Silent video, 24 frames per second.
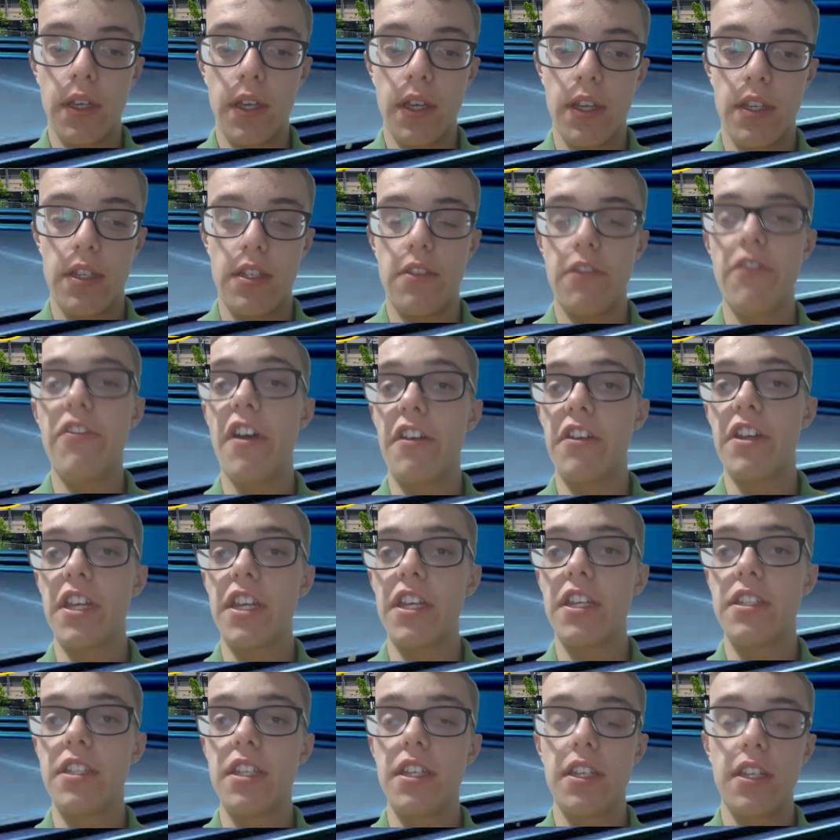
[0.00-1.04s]
is very
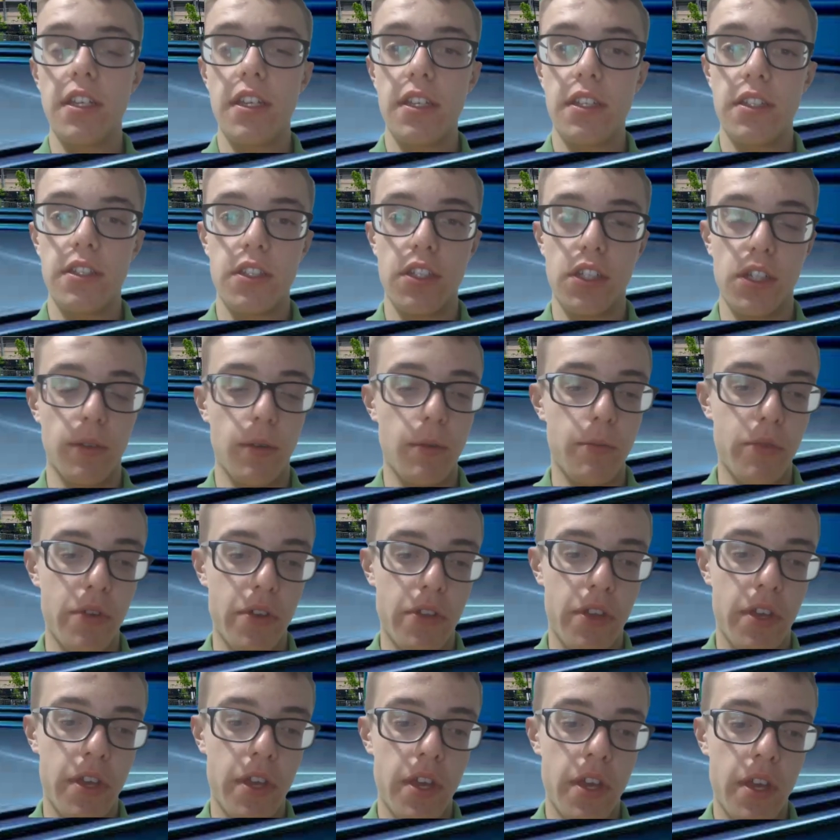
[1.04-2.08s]
easy to come up
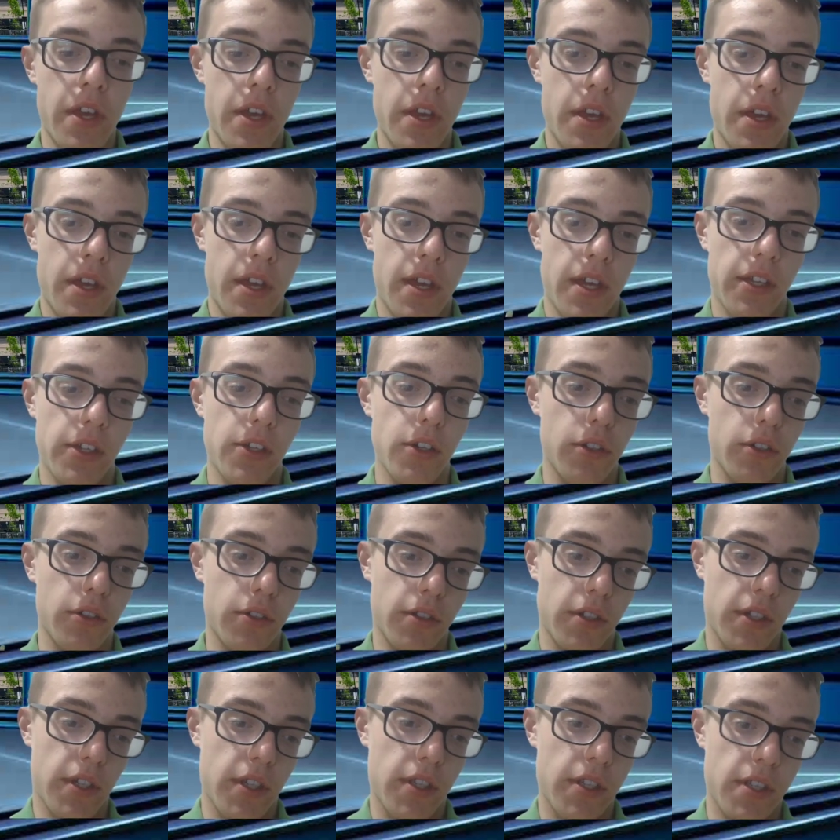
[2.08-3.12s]
with. In
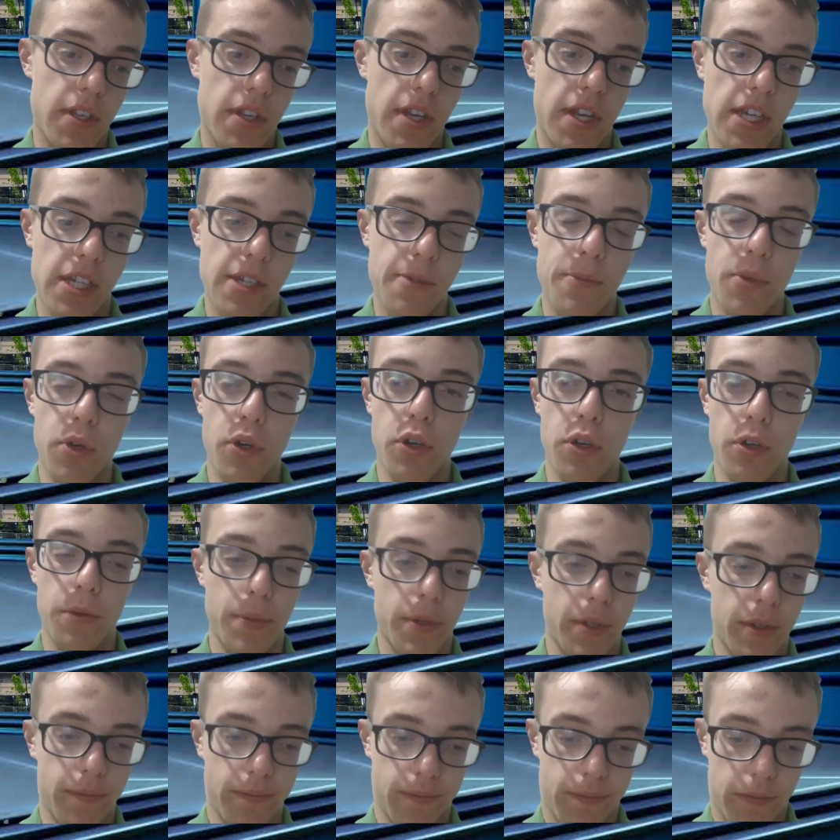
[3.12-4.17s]
goal is Nick
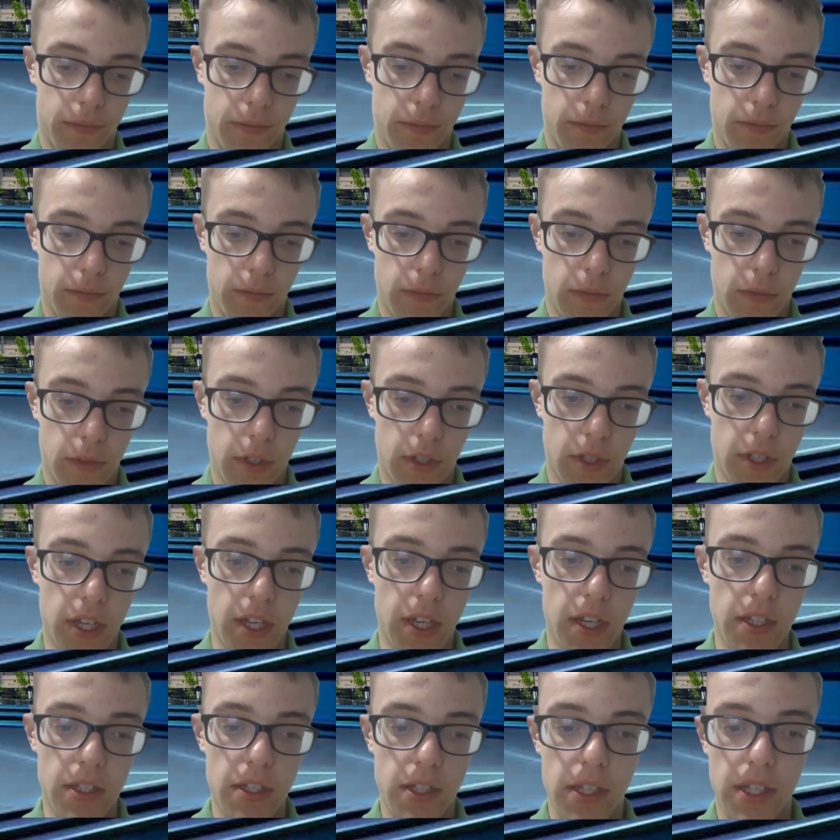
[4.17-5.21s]
Pope,
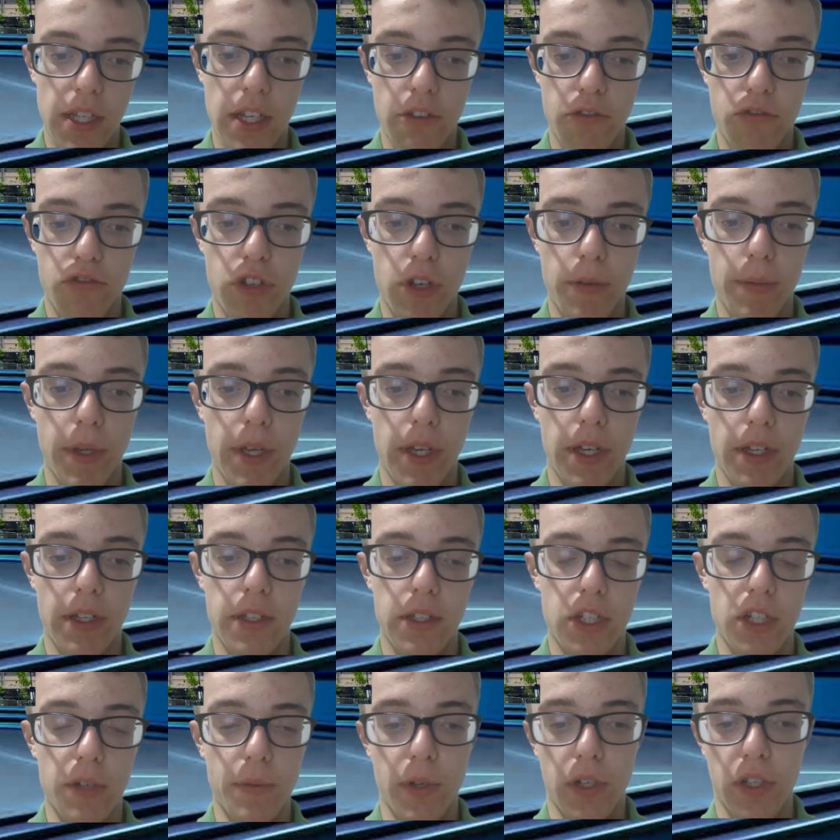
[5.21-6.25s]
then it's Kieran
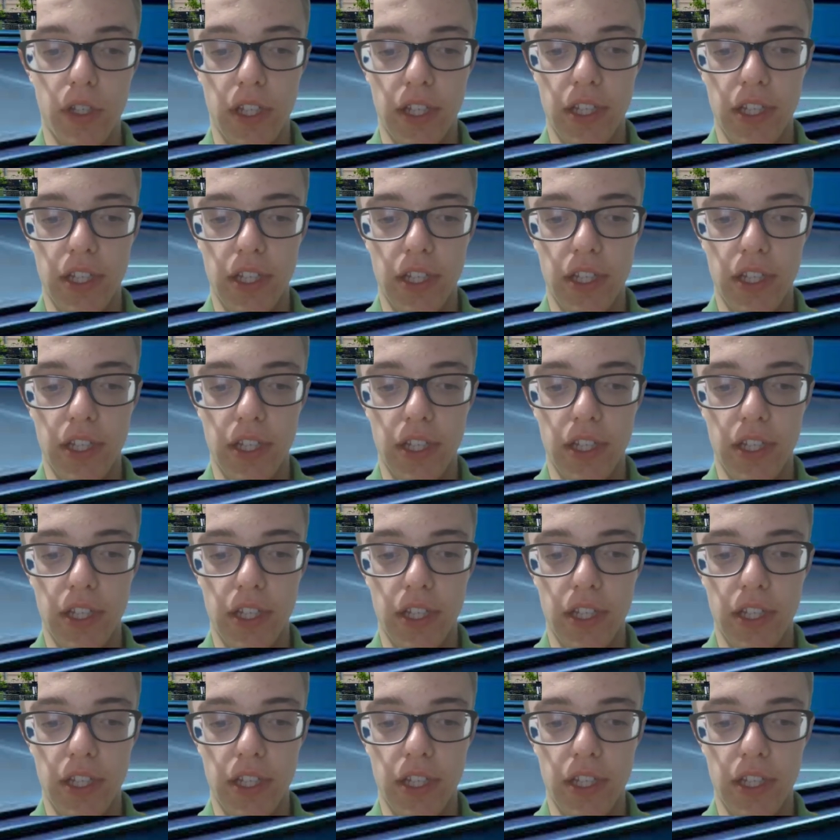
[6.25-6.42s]
Trippier, Jamal